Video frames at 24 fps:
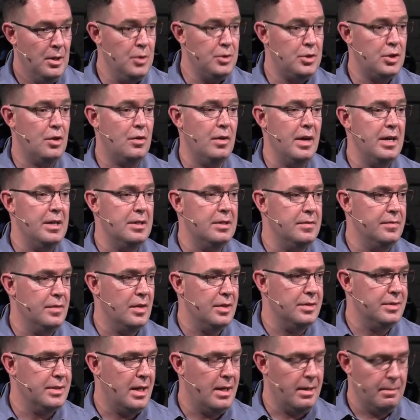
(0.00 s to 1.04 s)
Who's the greatest of
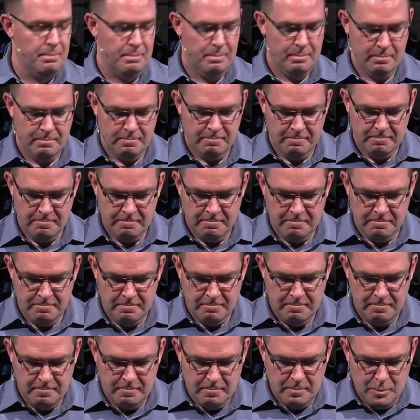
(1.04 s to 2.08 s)
all time?
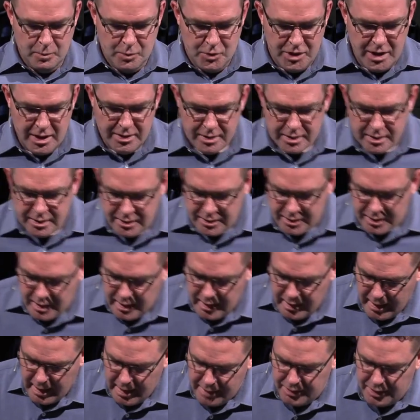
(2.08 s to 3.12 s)
Jesus is
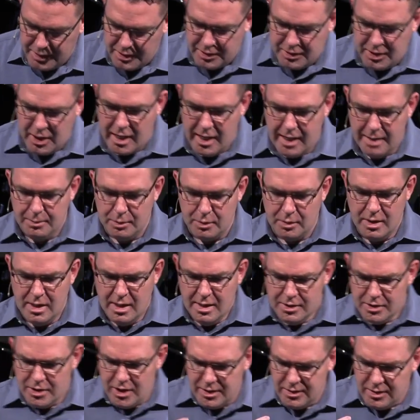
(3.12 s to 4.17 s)
sitting at this table.
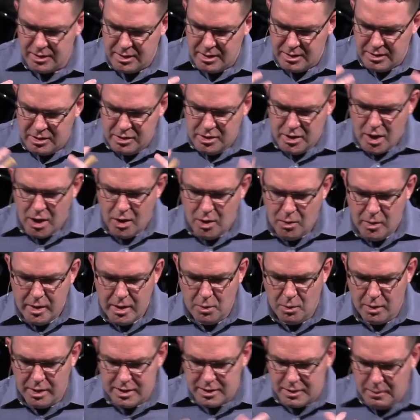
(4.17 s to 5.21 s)
Jesus is
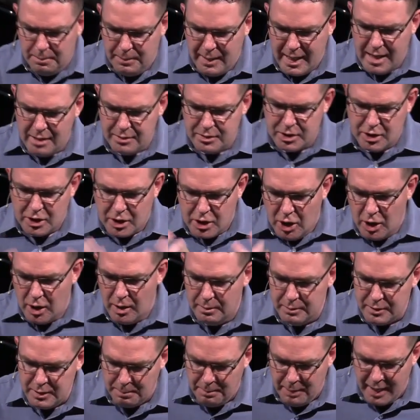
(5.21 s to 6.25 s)
knowing what is about to
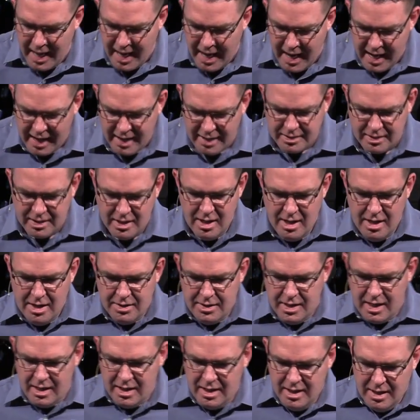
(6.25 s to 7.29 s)
come to pass,
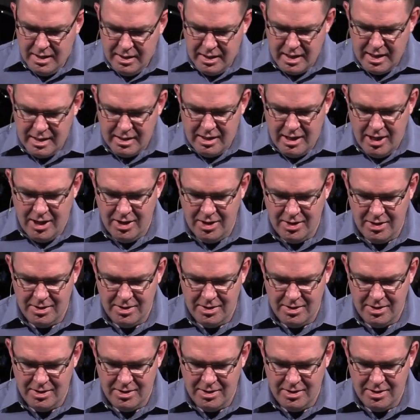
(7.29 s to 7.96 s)
that